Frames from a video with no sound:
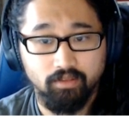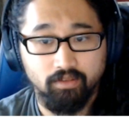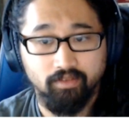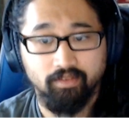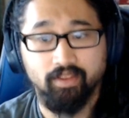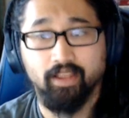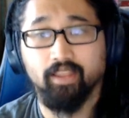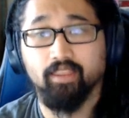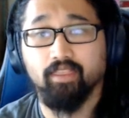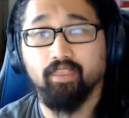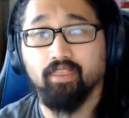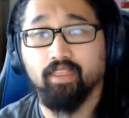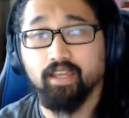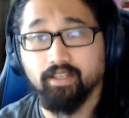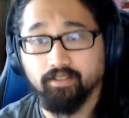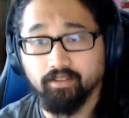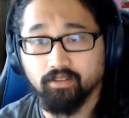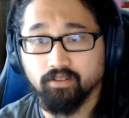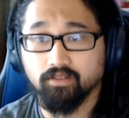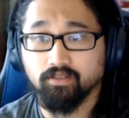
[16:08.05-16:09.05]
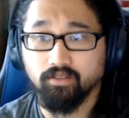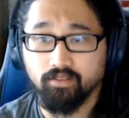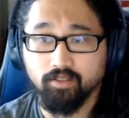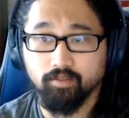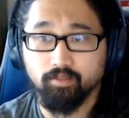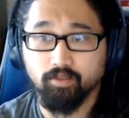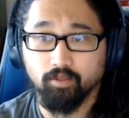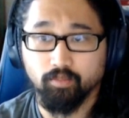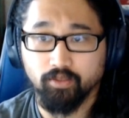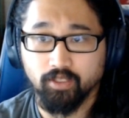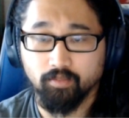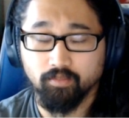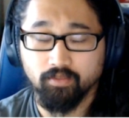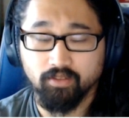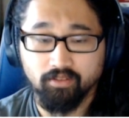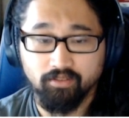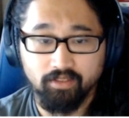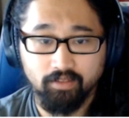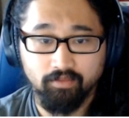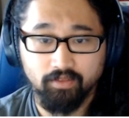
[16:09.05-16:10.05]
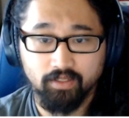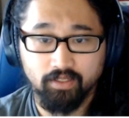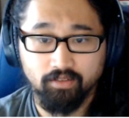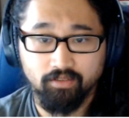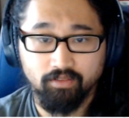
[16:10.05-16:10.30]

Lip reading: and then go to the appropriate number of sig figs.